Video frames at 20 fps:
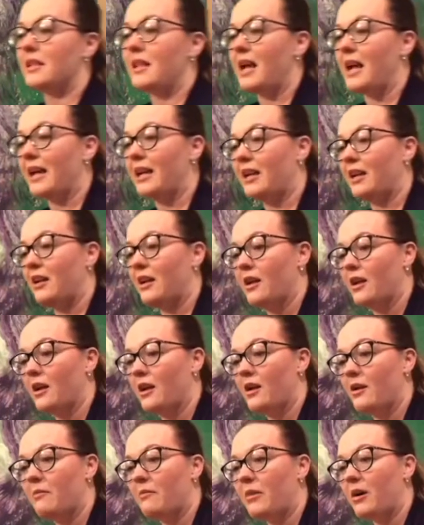like
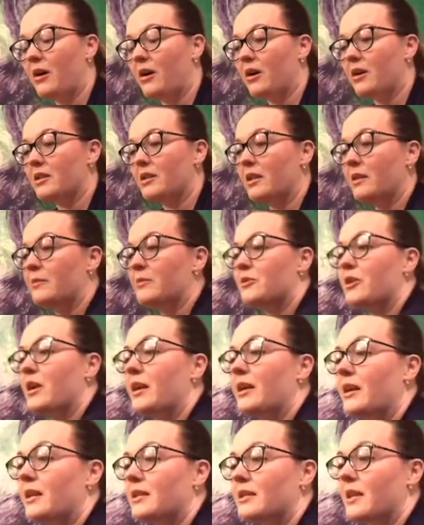I'm
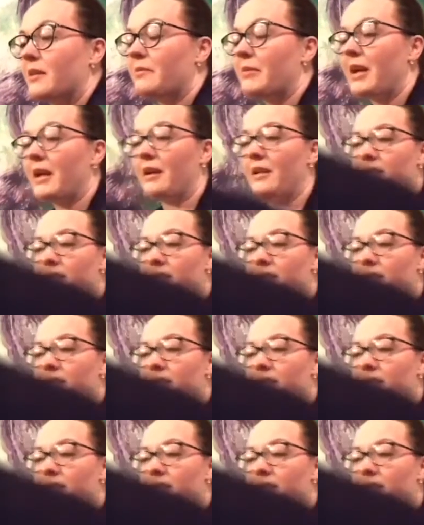trying not to get paint